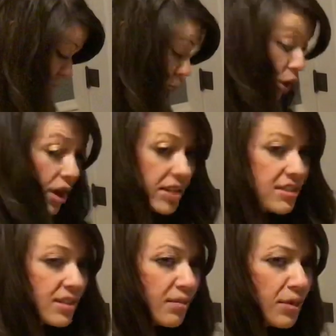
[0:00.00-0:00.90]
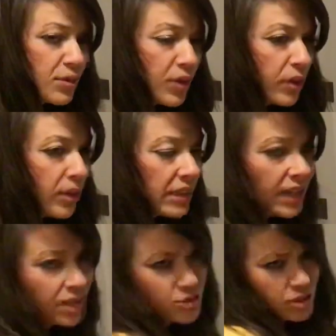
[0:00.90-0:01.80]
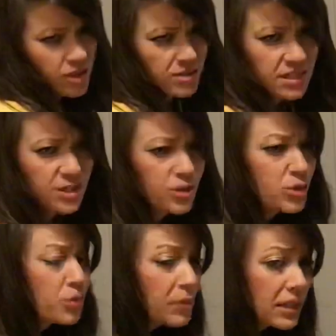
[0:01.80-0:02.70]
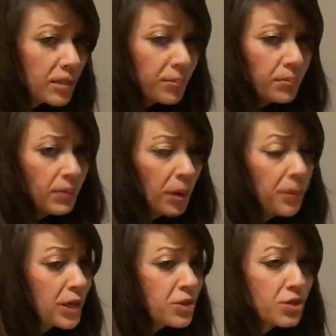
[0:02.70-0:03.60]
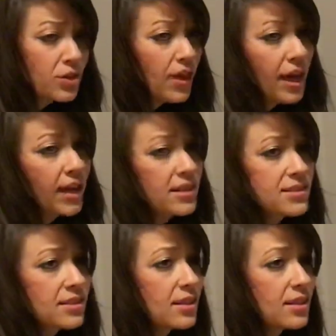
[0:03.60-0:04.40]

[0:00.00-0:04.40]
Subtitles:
Drawing, some of you, I know a lot of drawers this year drew me a picture that